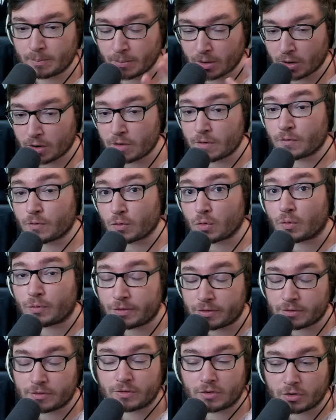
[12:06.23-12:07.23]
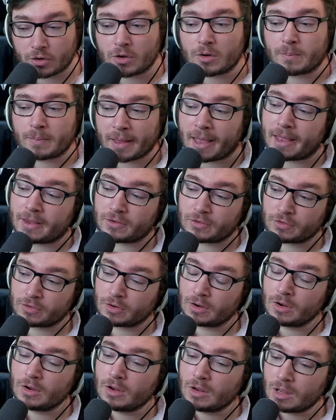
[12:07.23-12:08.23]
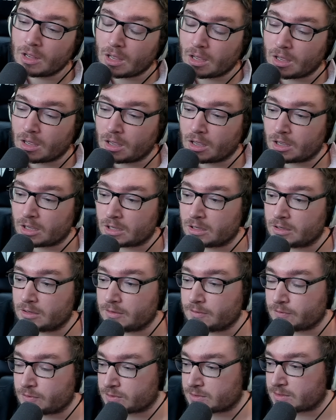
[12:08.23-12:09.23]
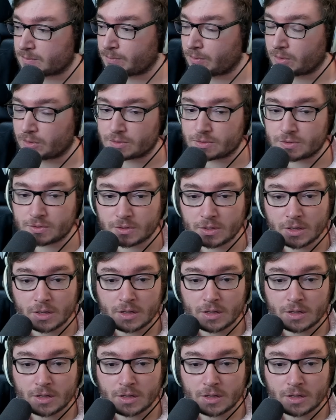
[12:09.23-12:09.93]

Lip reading: but overall, this is a good patch for supports.